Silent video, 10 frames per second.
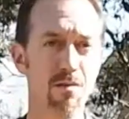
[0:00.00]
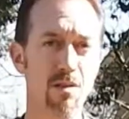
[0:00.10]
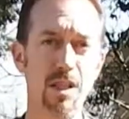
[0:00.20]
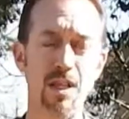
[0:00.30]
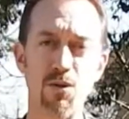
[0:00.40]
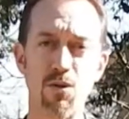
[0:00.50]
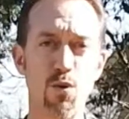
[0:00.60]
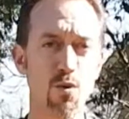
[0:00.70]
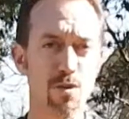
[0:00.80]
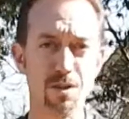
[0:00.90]
you know,
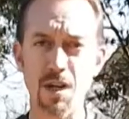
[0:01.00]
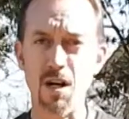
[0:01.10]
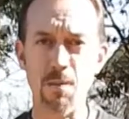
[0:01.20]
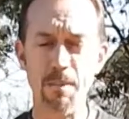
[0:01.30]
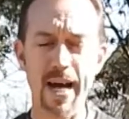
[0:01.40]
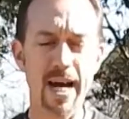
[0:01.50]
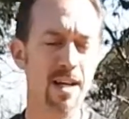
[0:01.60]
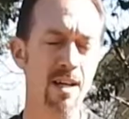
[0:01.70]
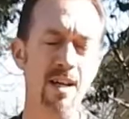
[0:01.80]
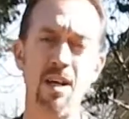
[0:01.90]
quarters
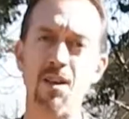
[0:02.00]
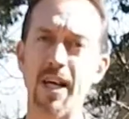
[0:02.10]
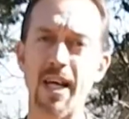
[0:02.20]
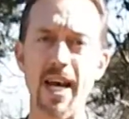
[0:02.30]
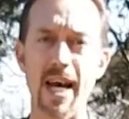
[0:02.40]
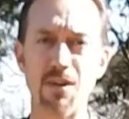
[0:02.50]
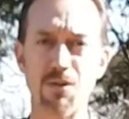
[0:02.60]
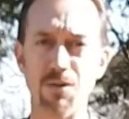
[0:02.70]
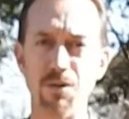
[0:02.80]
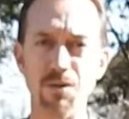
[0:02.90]
combat. They could hack
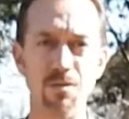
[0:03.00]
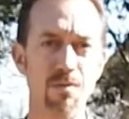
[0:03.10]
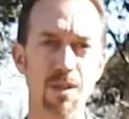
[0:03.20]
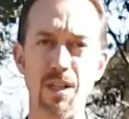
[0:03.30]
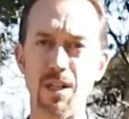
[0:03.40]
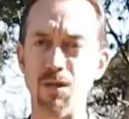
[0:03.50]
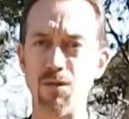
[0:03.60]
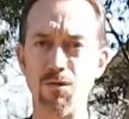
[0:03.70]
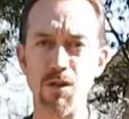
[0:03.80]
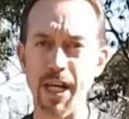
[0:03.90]
through, you
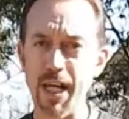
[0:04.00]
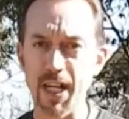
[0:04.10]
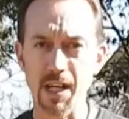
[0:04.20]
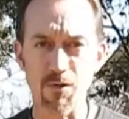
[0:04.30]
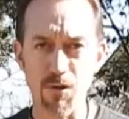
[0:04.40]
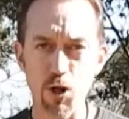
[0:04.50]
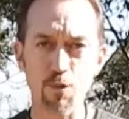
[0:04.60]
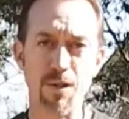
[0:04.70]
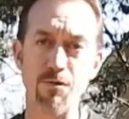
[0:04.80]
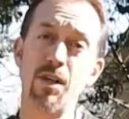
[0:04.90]
know, rigging and
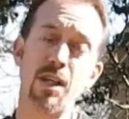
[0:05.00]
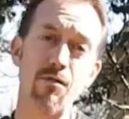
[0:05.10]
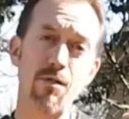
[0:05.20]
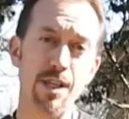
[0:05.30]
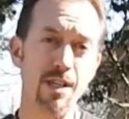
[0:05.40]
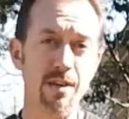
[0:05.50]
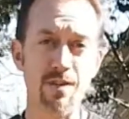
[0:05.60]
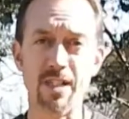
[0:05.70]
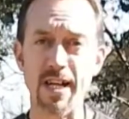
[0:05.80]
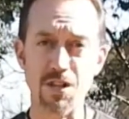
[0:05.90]
ropes and really wreak
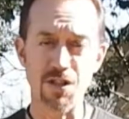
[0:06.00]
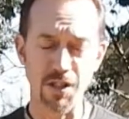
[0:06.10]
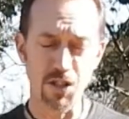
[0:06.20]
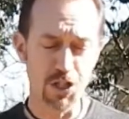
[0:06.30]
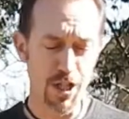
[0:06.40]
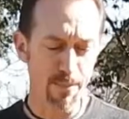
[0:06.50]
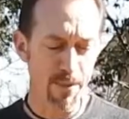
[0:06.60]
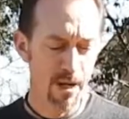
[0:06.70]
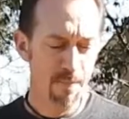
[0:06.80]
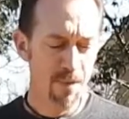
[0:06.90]
devastation on the ship.
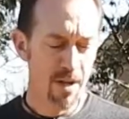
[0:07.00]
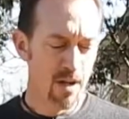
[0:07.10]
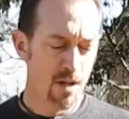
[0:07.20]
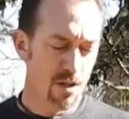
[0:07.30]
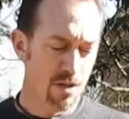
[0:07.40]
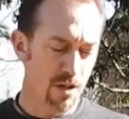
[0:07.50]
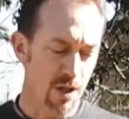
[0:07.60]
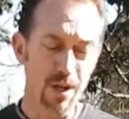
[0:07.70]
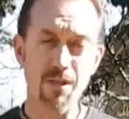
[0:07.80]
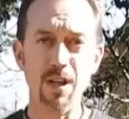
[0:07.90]

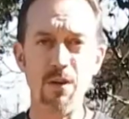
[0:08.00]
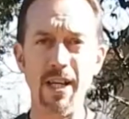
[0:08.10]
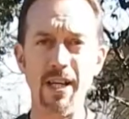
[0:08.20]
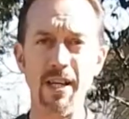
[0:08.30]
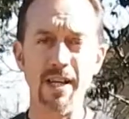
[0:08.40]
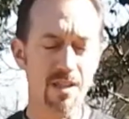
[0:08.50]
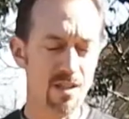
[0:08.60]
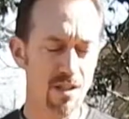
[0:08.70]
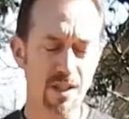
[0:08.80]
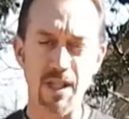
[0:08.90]
So even though
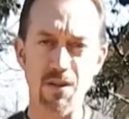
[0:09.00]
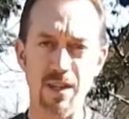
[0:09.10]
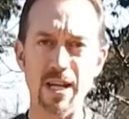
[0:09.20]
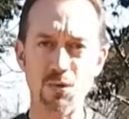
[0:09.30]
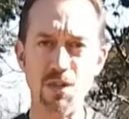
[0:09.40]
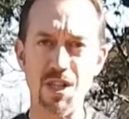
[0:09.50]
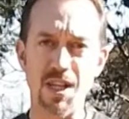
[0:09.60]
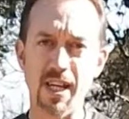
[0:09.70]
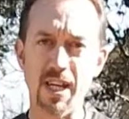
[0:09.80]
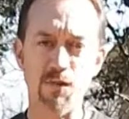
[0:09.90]
Indians, you know, that's what you
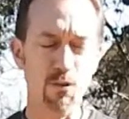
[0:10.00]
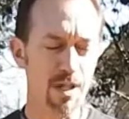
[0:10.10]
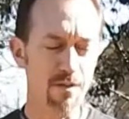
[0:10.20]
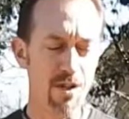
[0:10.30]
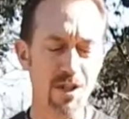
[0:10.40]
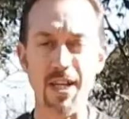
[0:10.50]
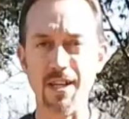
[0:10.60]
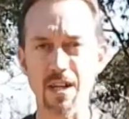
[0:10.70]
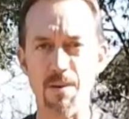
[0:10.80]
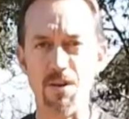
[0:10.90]
think of whenever you
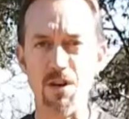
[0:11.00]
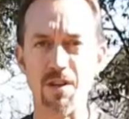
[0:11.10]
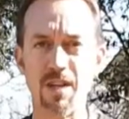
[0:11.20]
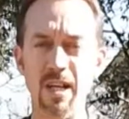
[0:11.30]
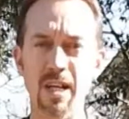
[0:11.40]
think tomahawk,